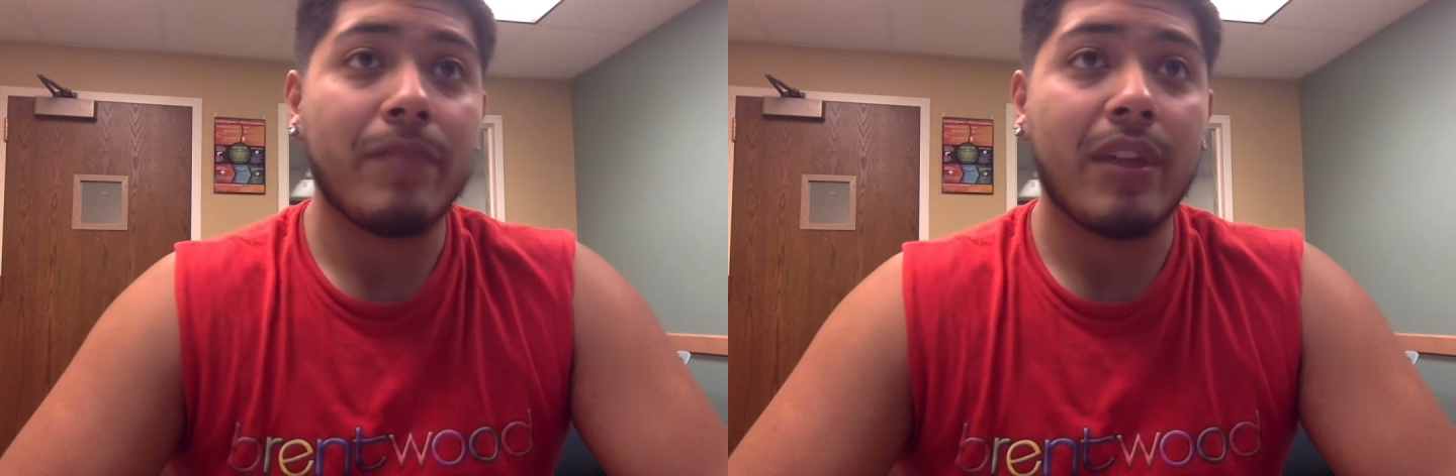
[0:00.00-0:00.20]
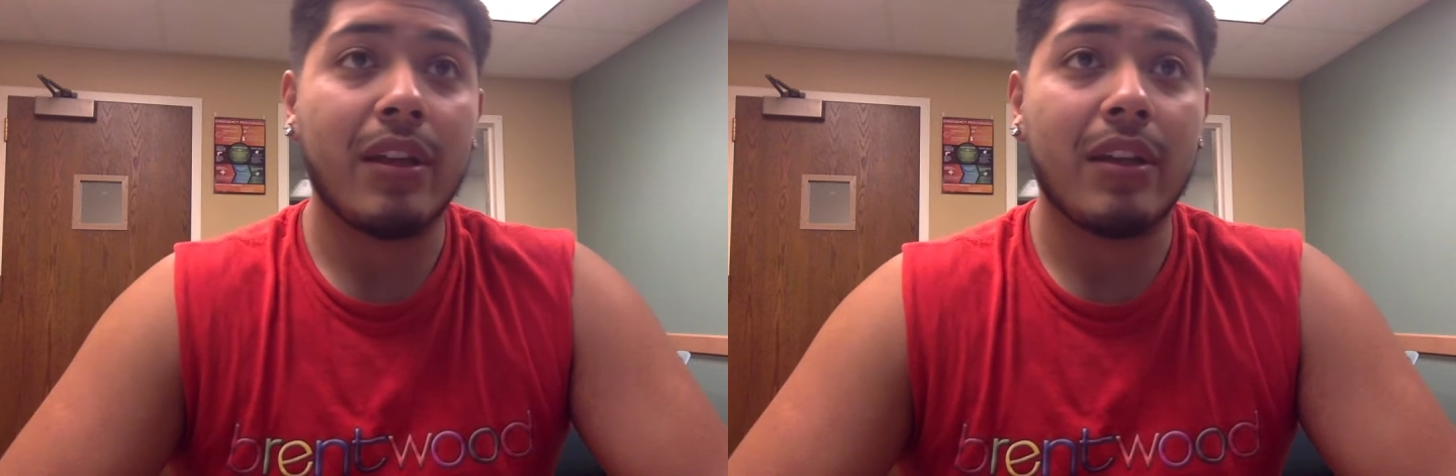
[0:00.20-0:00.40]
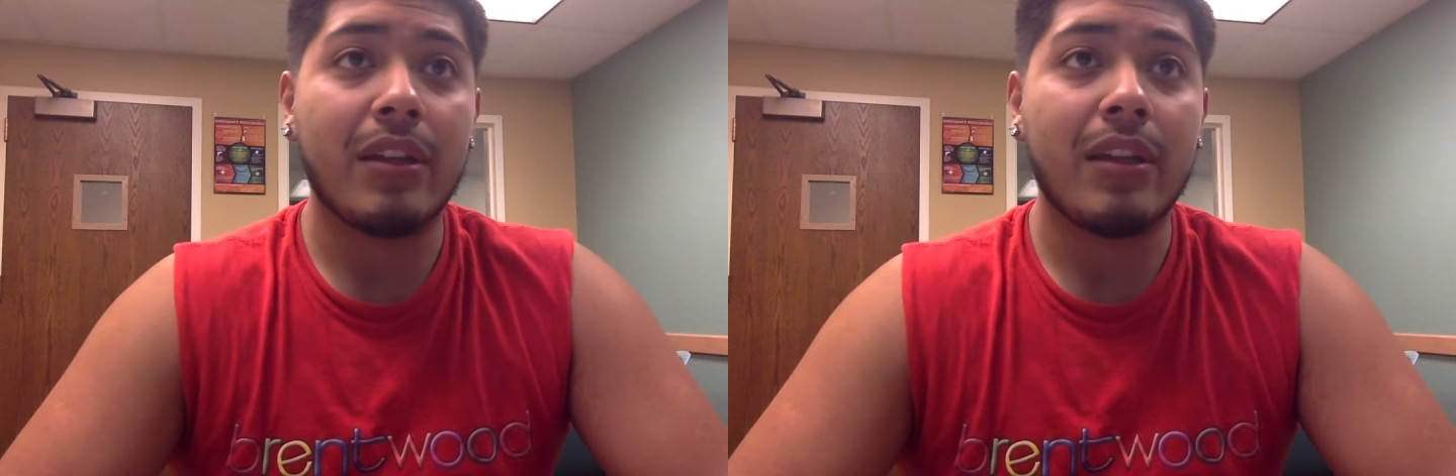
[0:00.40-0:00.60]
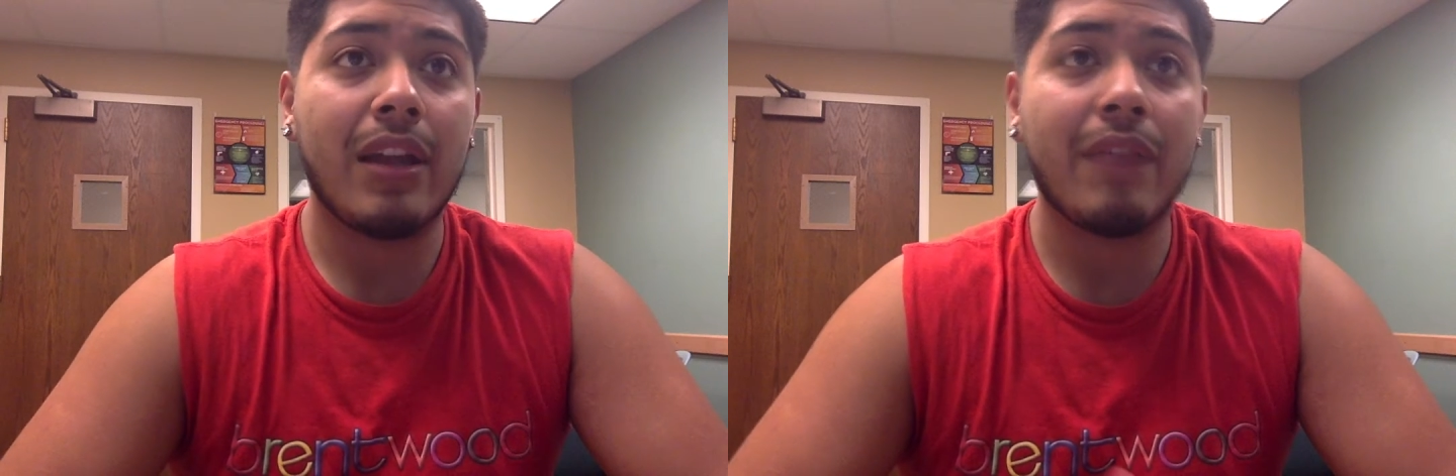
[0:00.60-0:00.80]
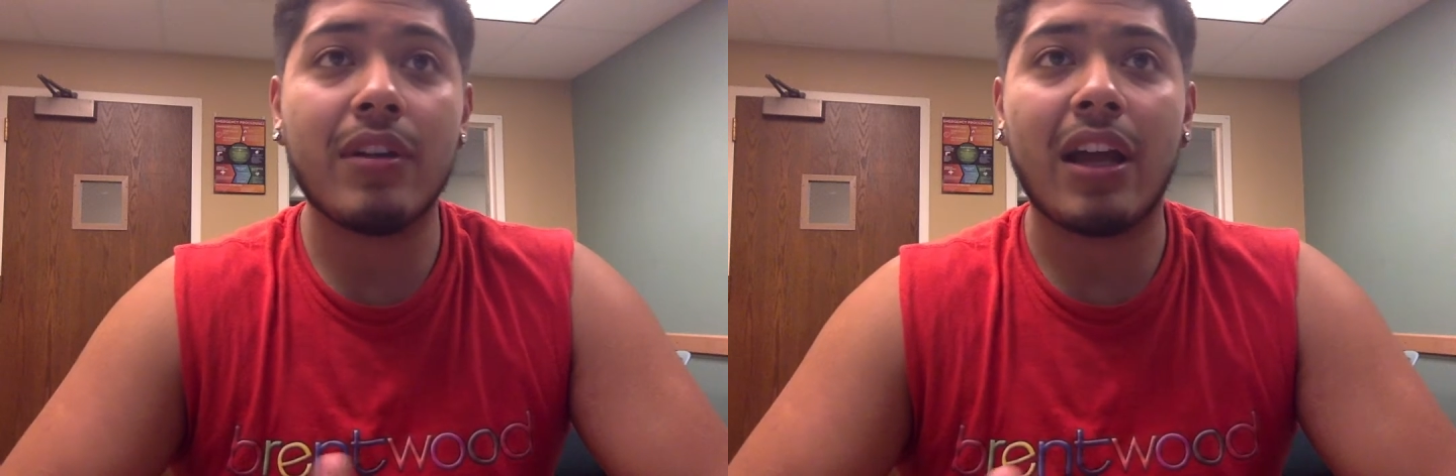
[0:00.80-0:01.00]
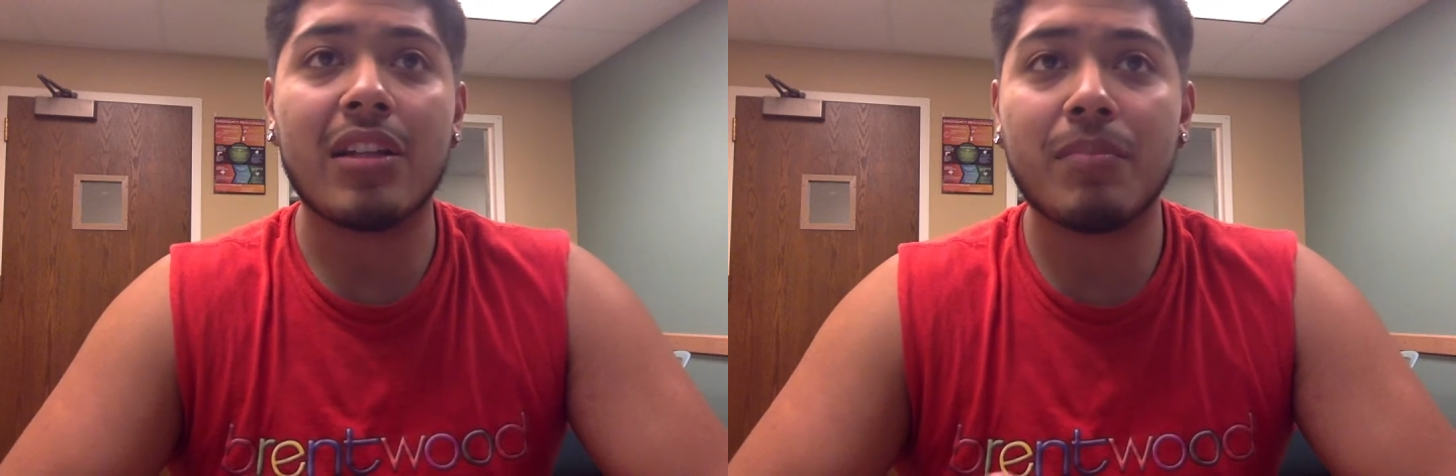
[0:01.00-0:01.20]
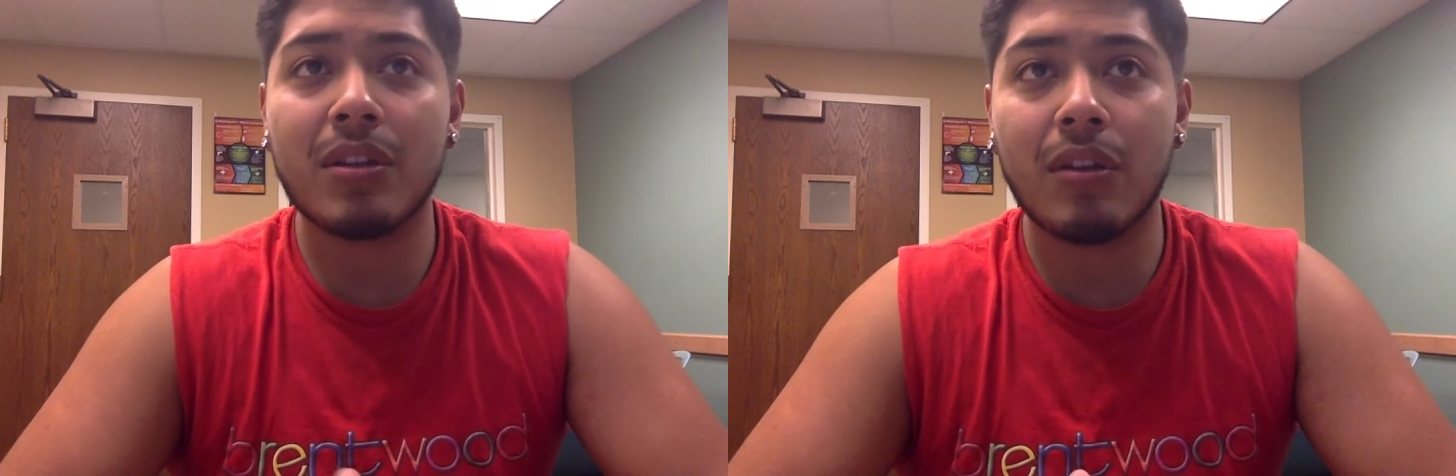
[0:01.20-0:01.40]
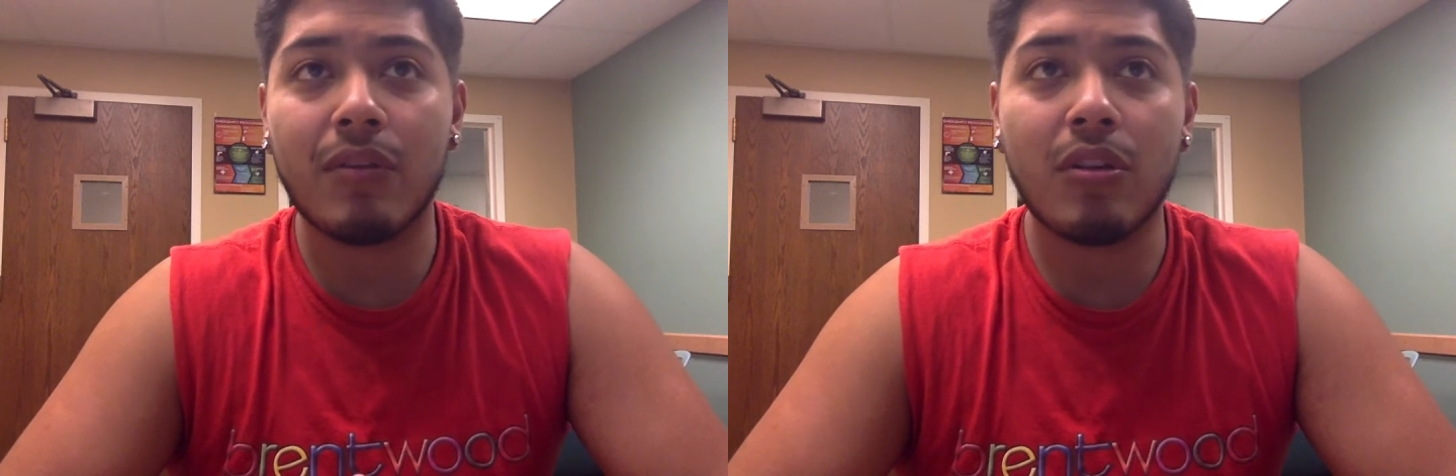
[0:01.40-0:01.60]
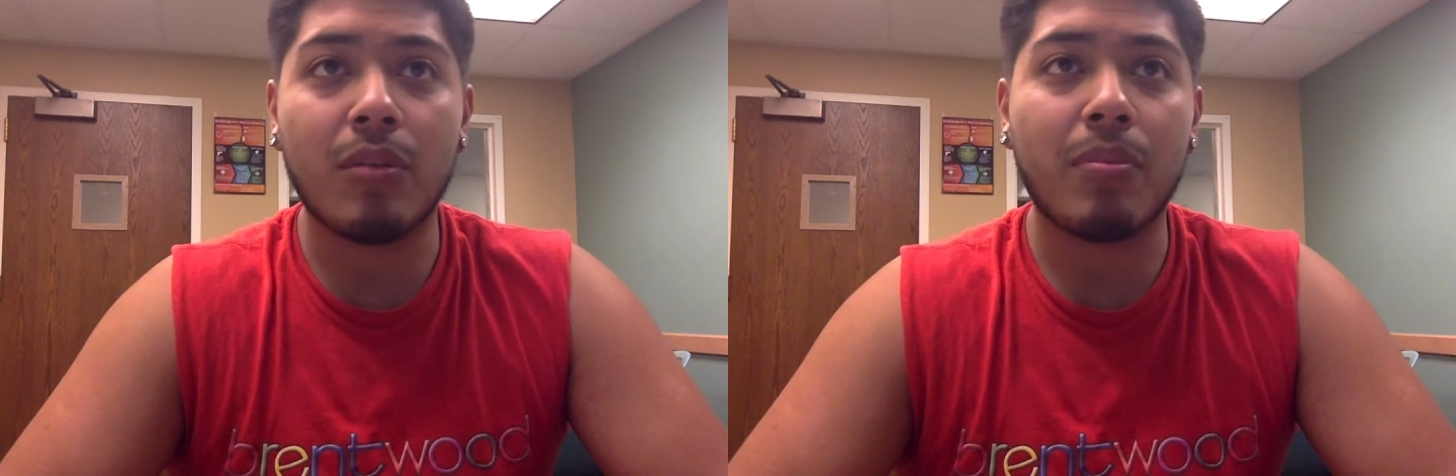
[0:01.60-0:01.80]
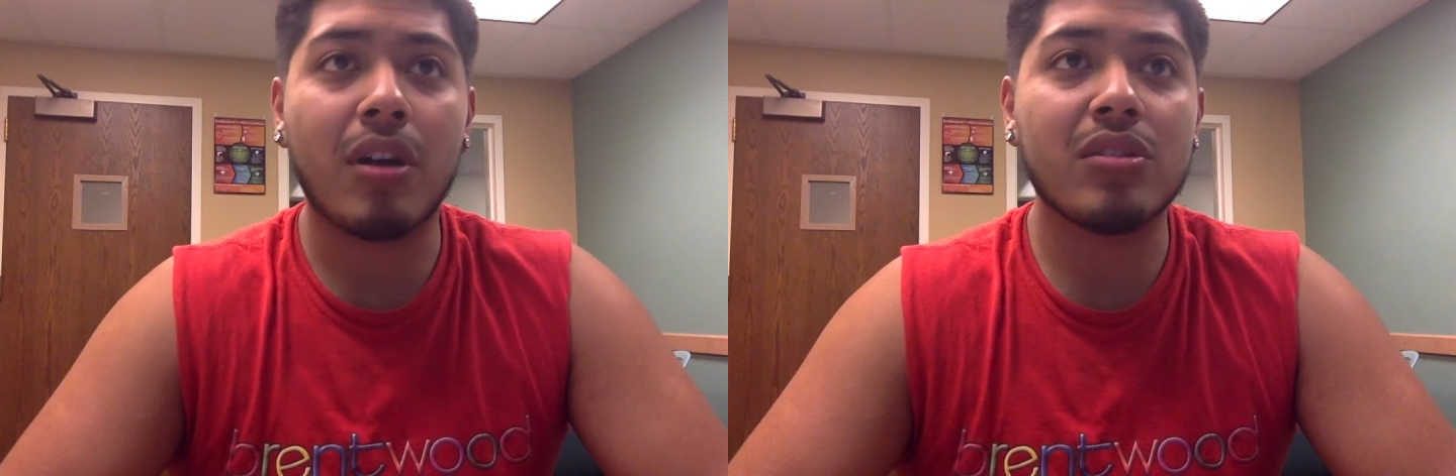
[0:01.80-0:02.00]
and every aspect of the
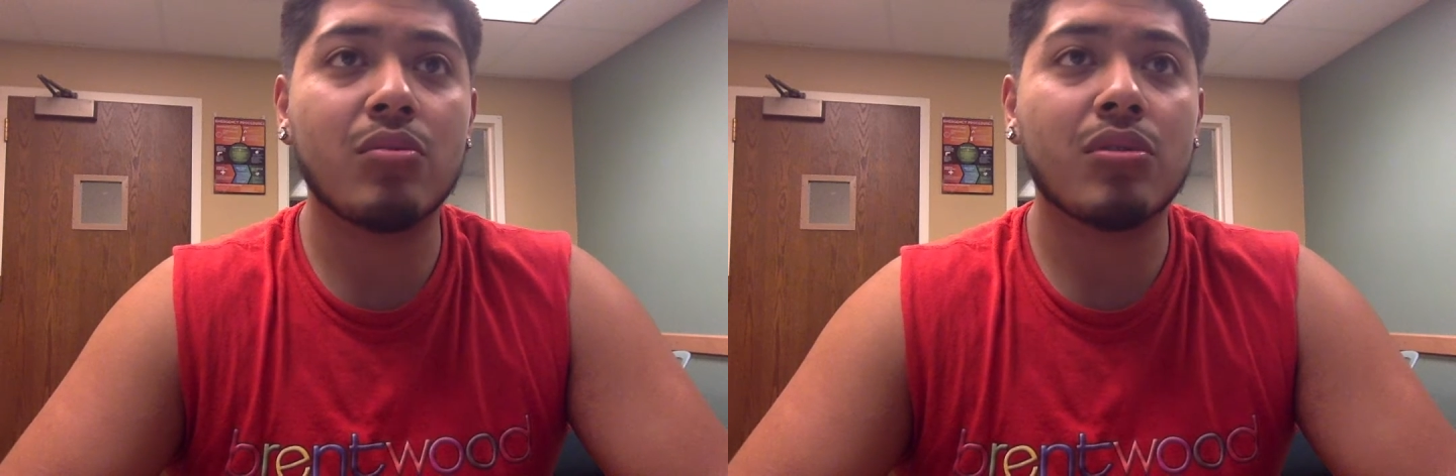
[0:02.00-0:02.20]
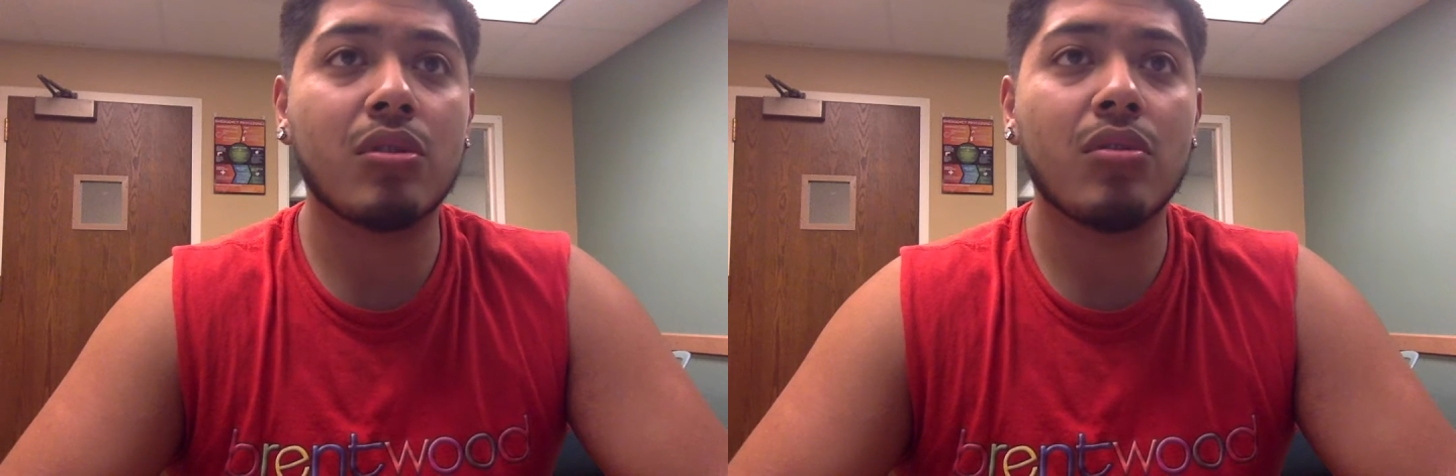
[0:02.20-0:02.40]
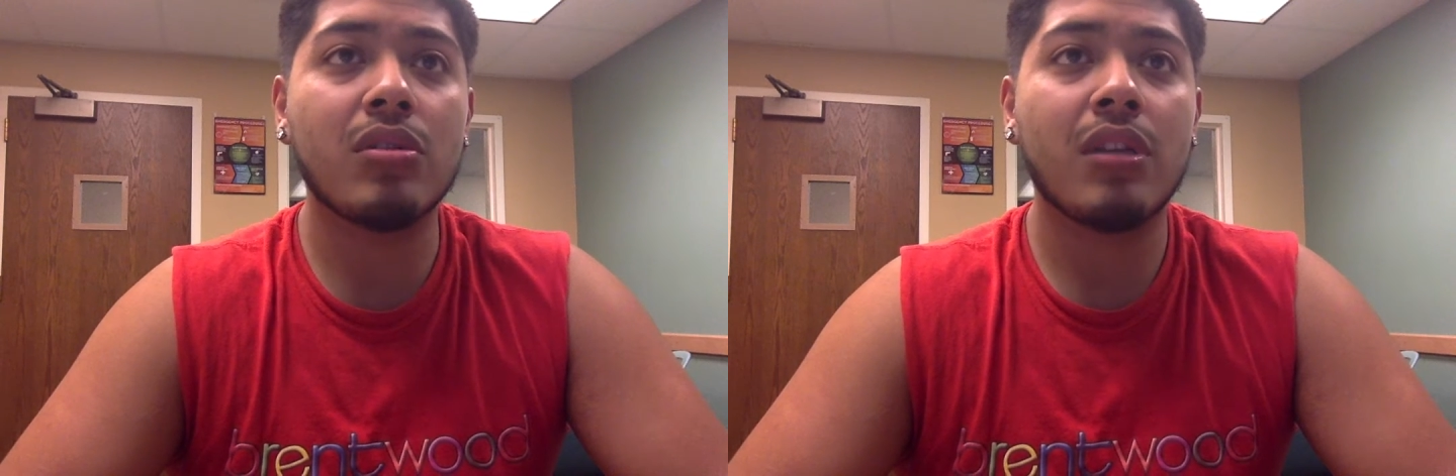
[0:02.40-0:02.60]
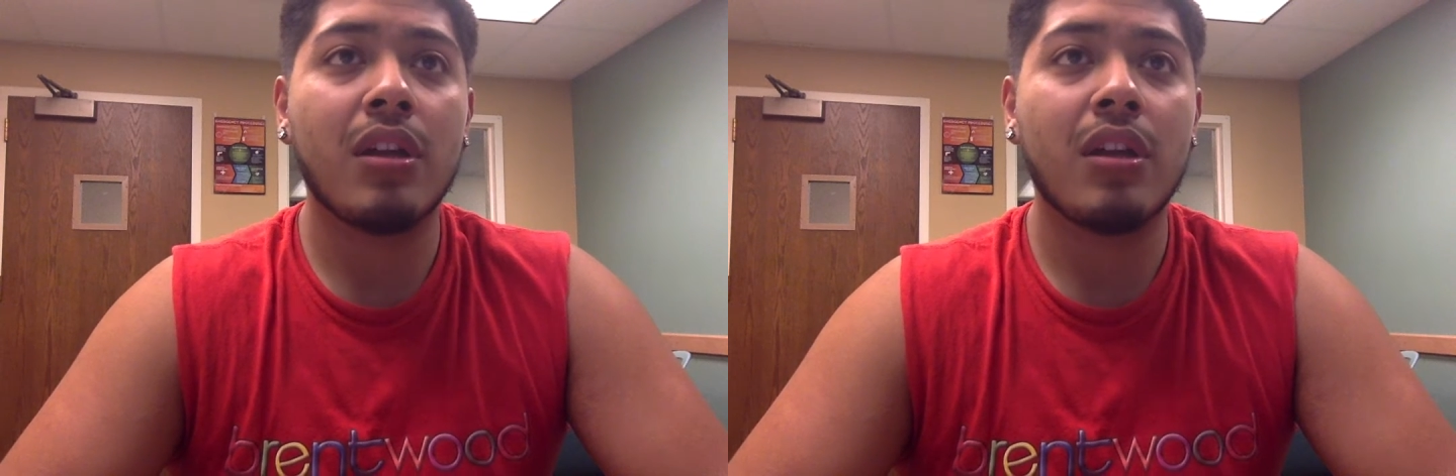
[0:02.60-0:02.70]
process results.